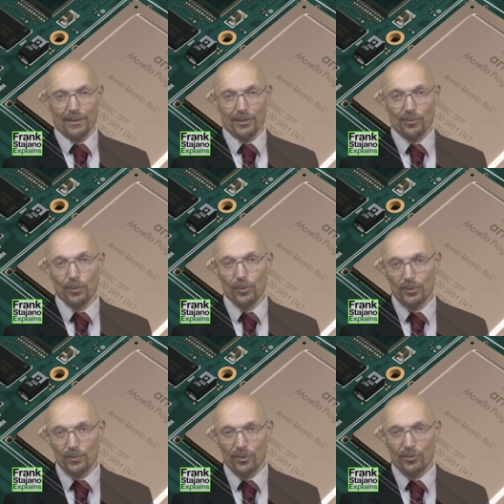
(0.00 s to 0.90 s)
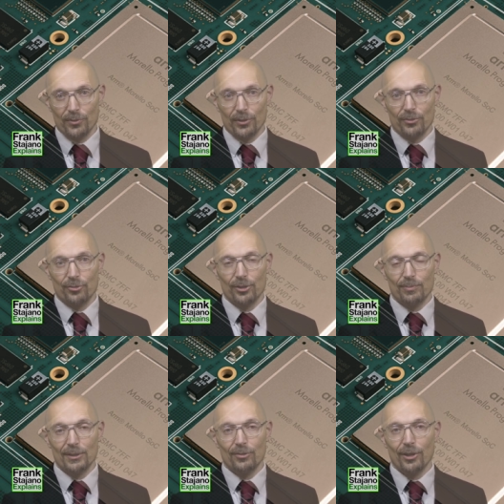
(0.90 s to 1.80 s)
This board, which first
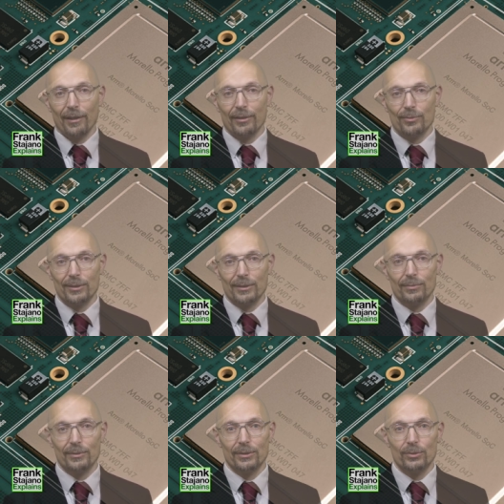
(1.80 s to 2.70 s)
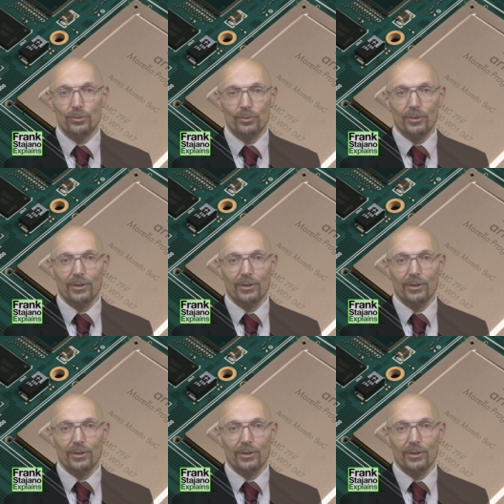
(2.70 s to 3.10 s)
shipped in January 2022,